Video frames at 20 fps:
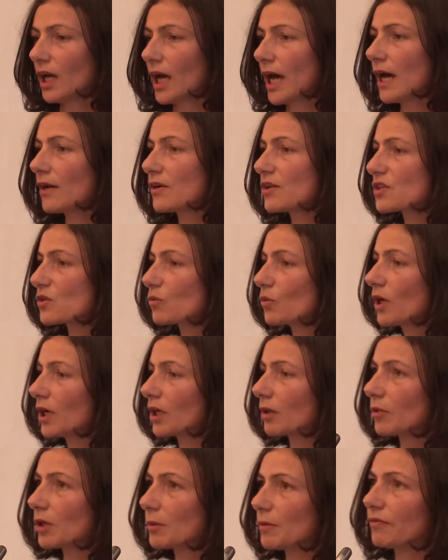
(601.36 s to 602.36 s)
How does it
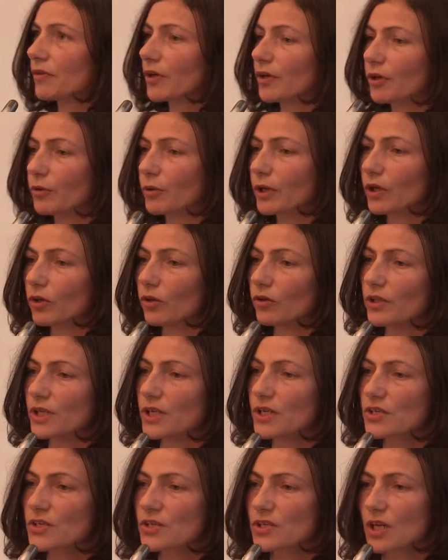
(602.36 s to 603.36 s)
work? I'm going to be very quick on
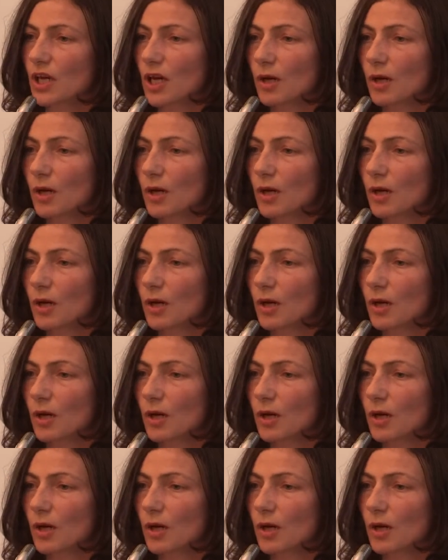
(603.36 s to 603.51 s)
this.